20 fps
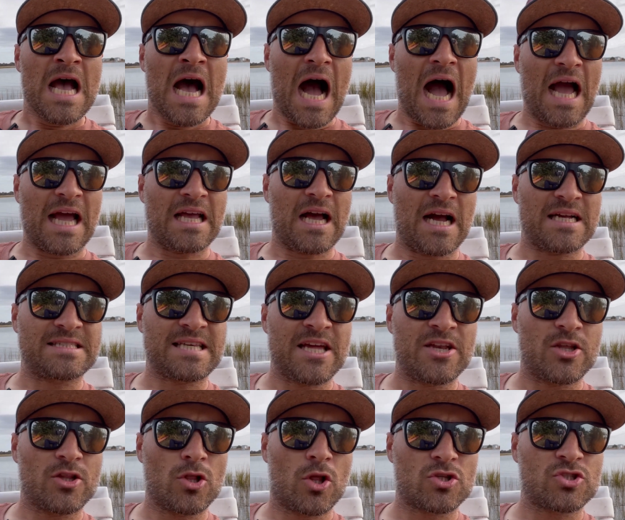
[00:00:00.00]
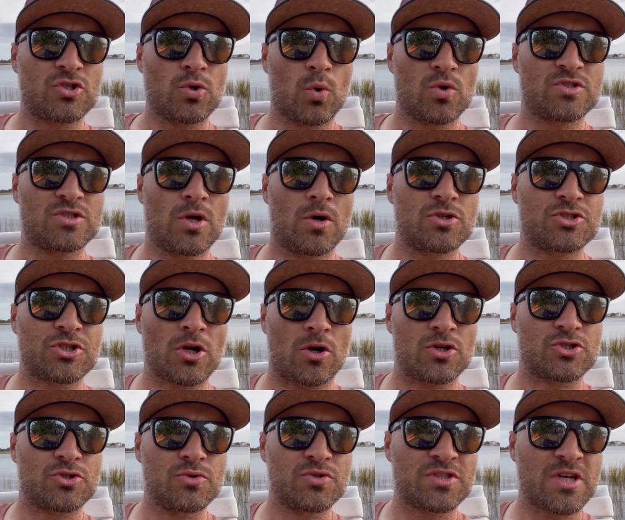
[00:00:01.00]
I tend to look towards those
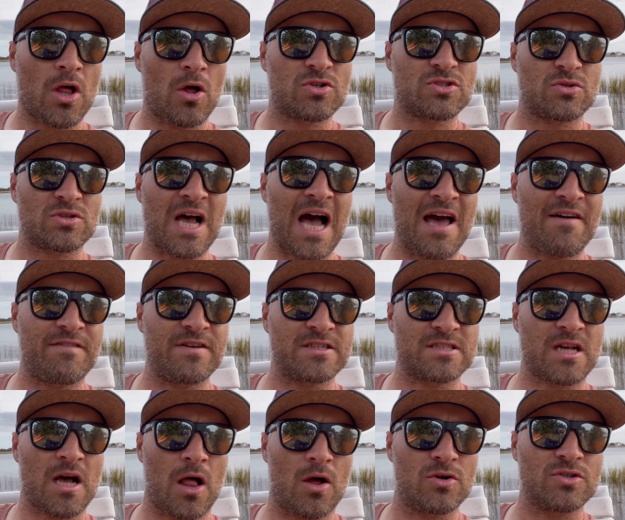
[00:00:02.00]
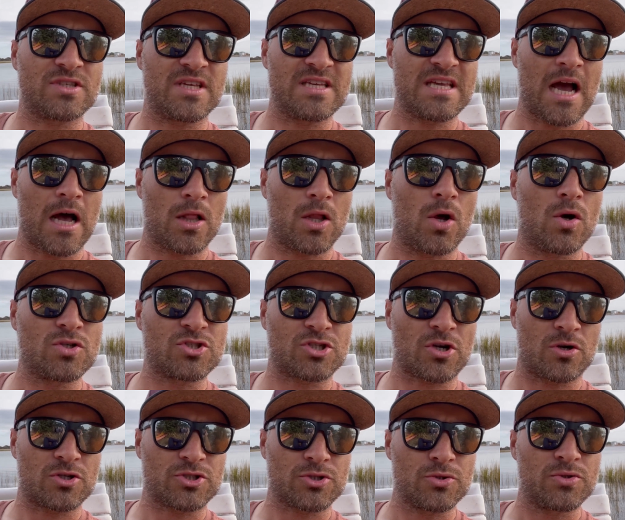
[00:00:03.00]
chartreuse colors, those high-vis colors, the yellows,
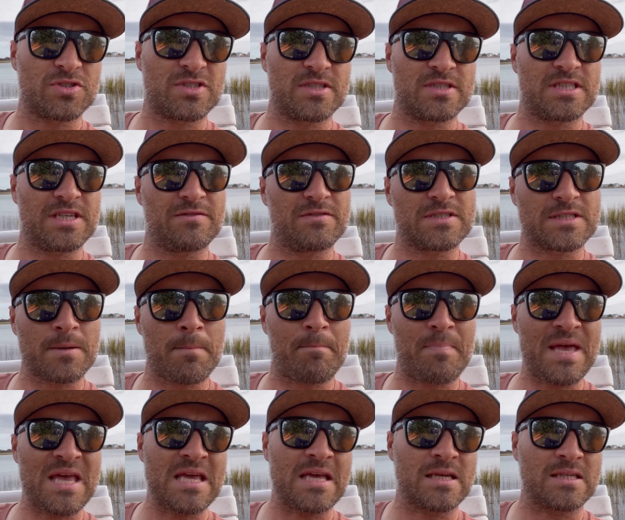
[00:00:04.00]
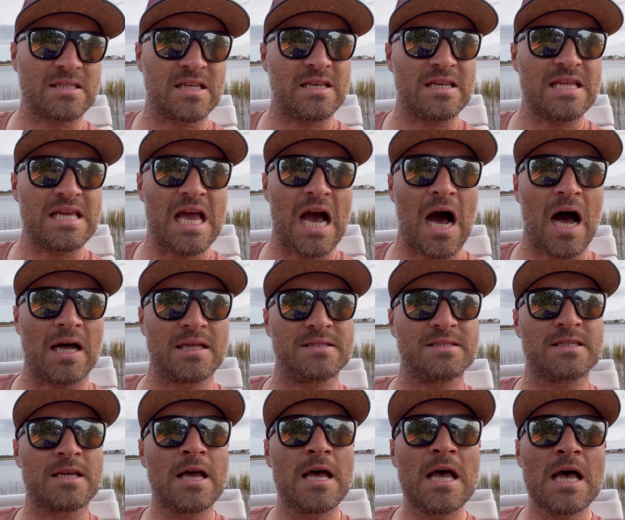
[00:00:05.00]
chartreuses, even some pinks and
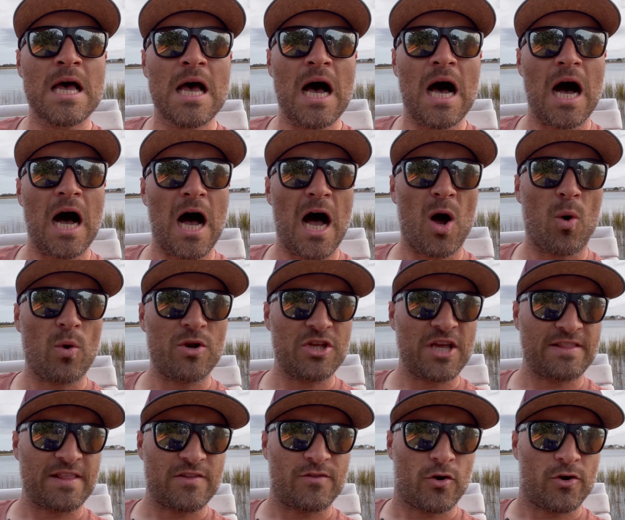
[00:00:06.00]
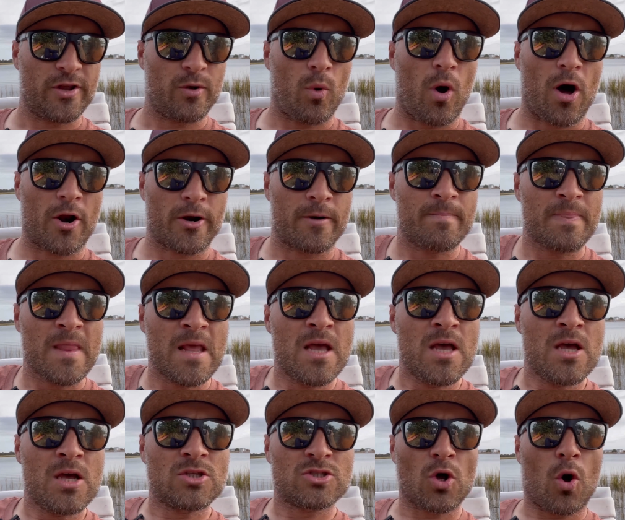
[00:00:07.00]
neons when you get the dirty water.
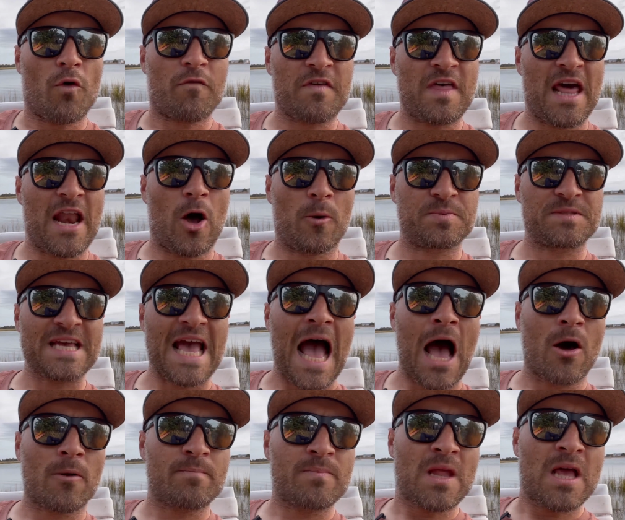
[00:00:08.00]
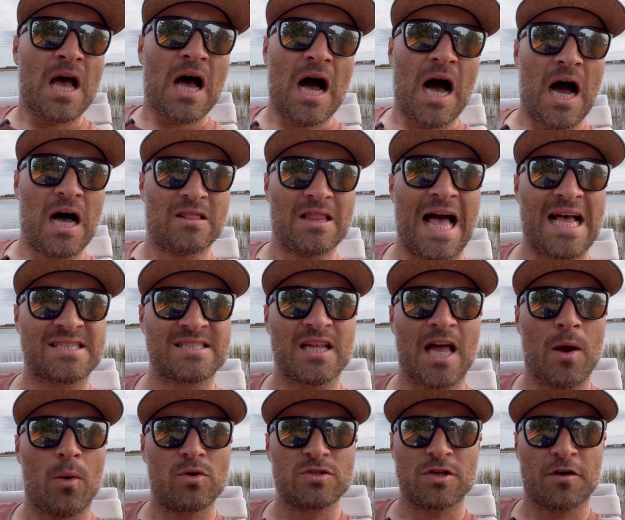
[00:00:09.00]
So hopefully that helps you out. Last
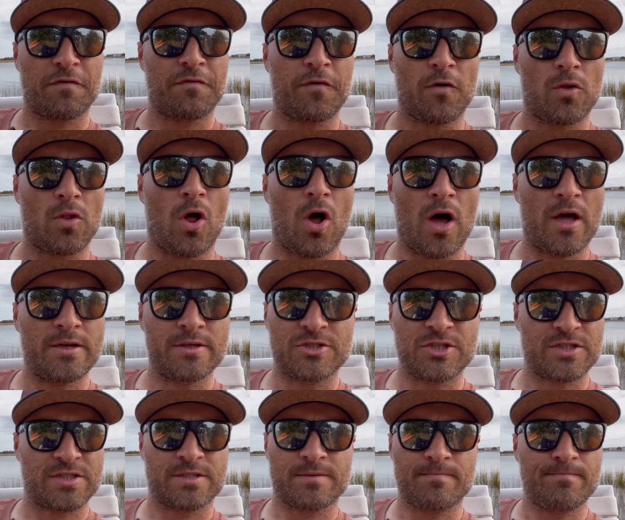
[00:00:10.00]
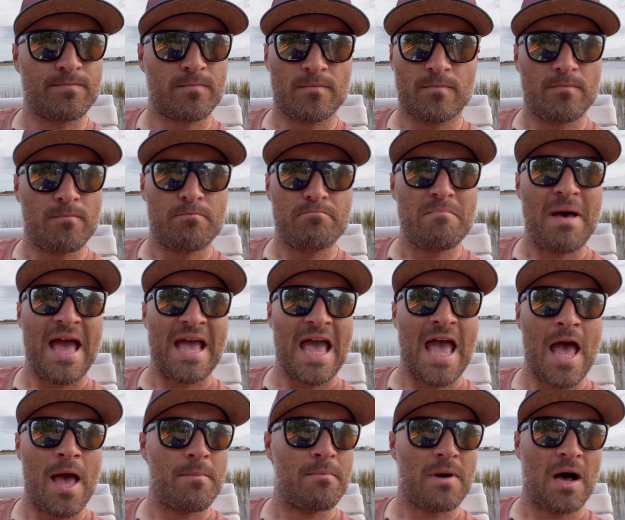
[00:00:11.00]
night was a full-on just
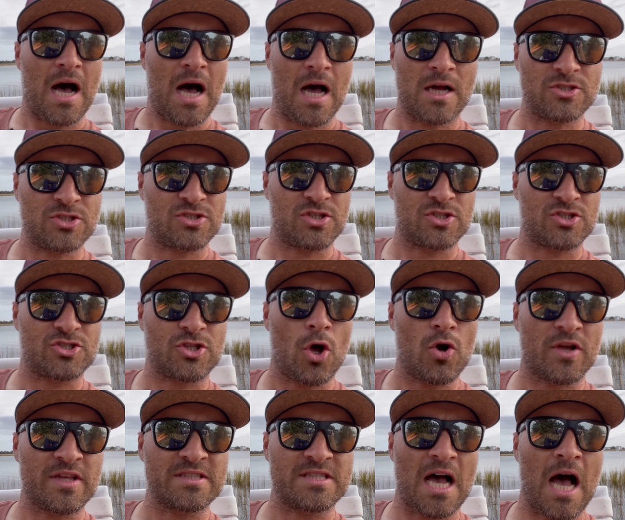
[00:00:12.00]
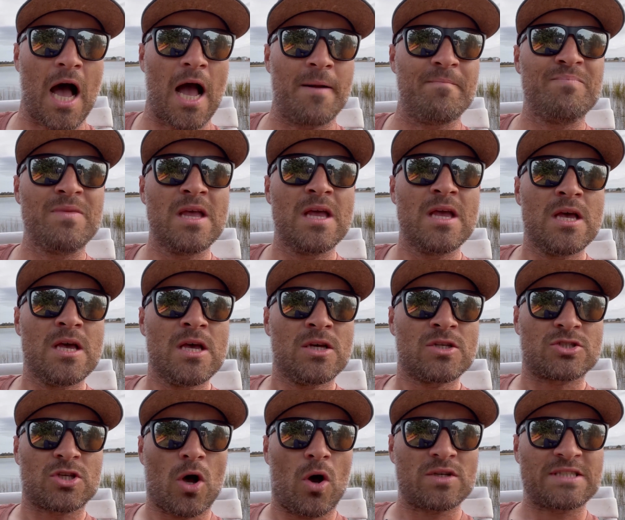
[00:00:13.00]
mayhem, just a stoking time.
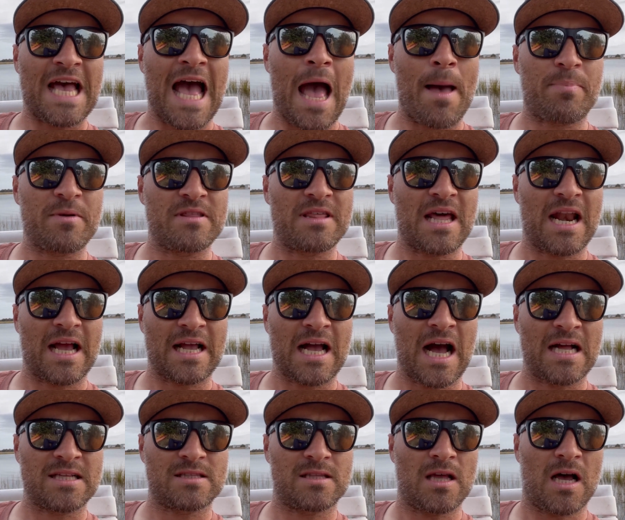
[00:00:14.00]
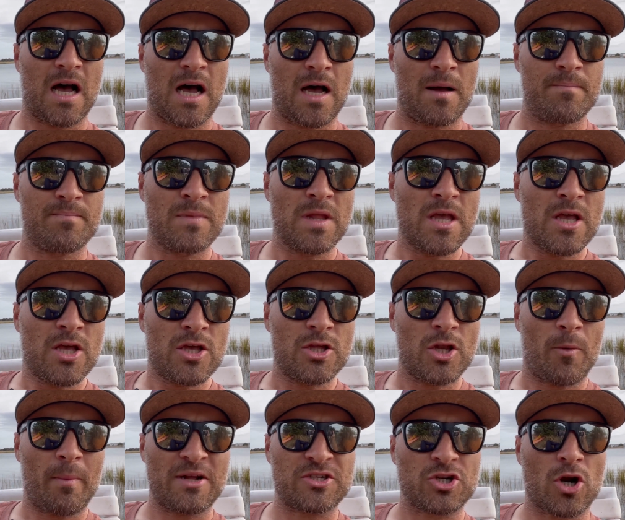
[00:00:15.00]
So I was happy that I got
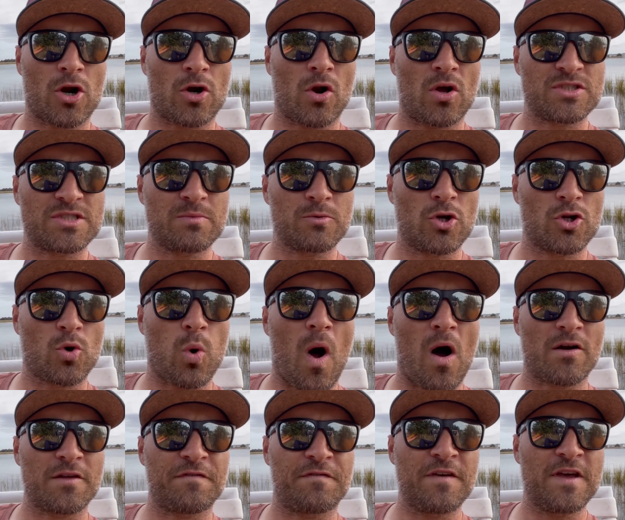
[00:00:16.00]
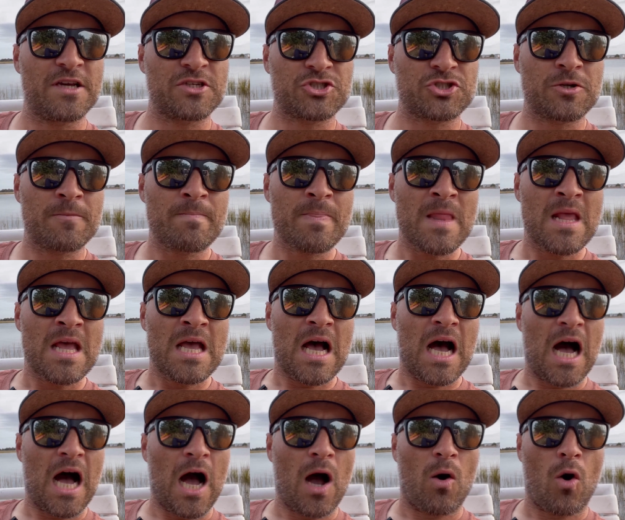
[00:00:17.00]
my charter on some good quality fish,
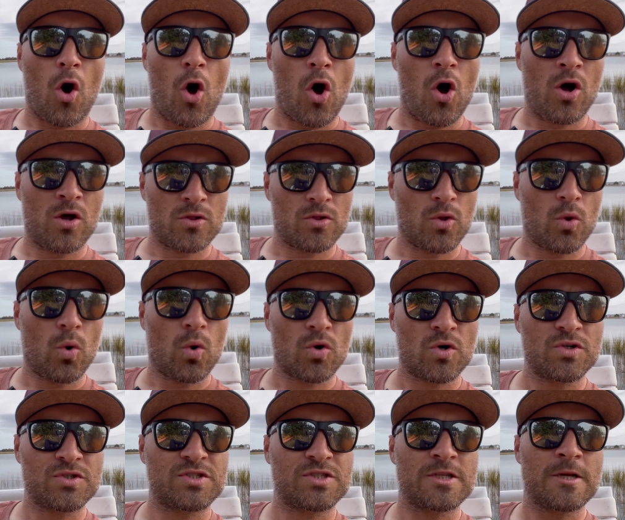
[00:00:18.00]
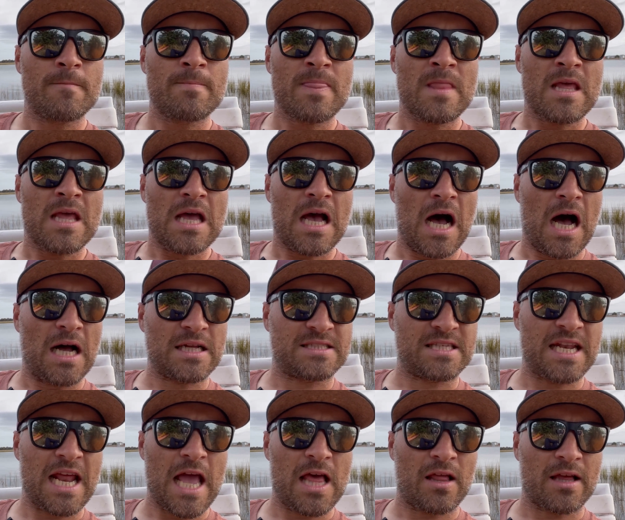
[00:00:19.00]
all on lures.
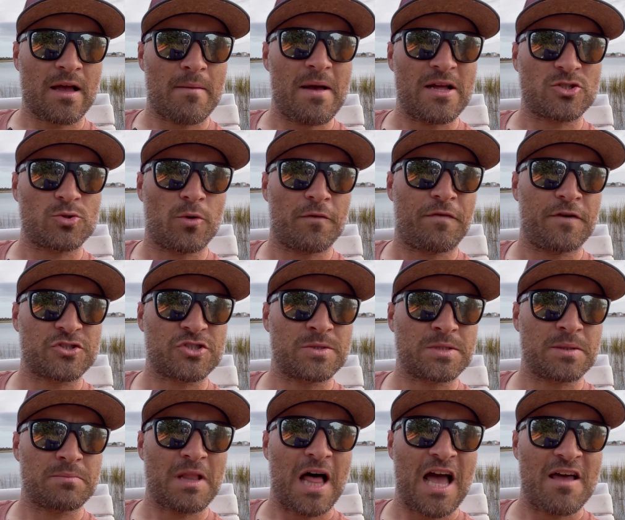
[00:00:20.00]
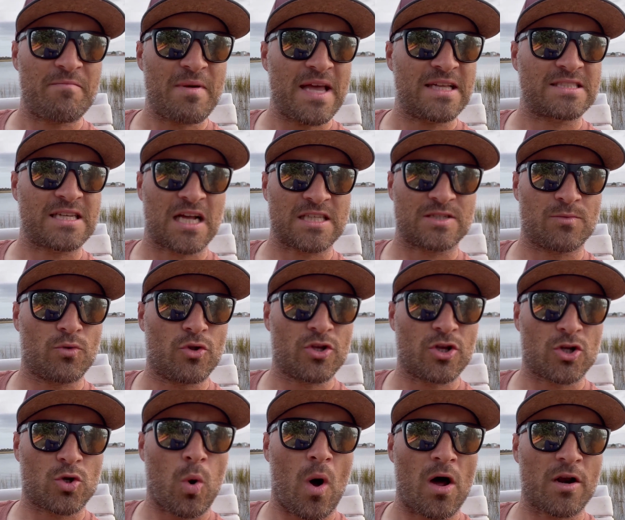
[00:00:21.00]
Today, like I mentioned, we're fishing some live baits, got some really
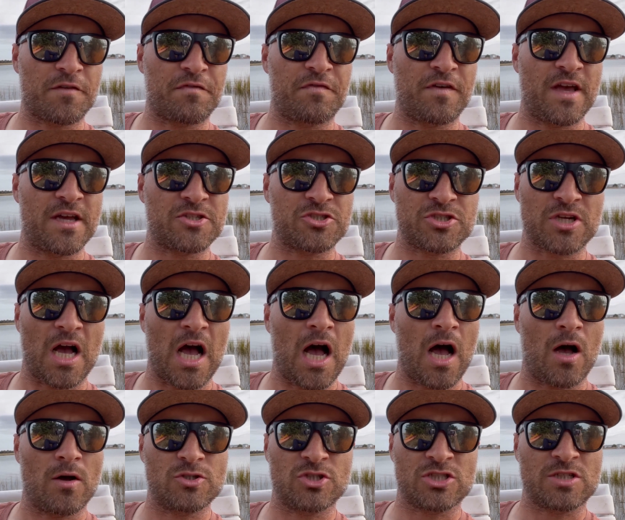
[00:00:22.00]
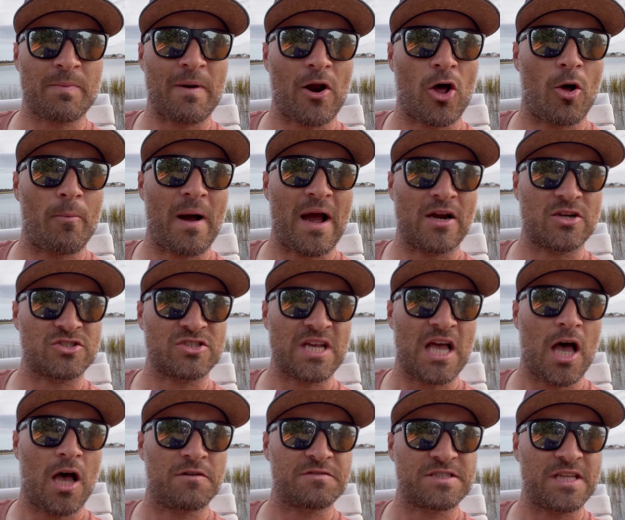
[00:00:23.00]
good quality fish, just about all by
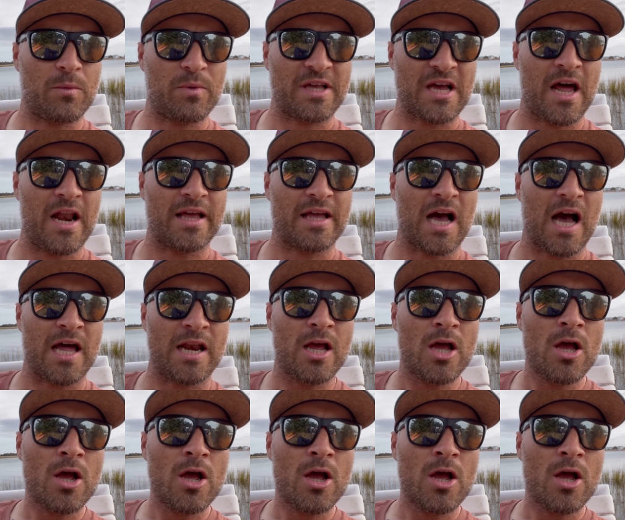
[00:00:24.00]
ourselves. And then we kind of got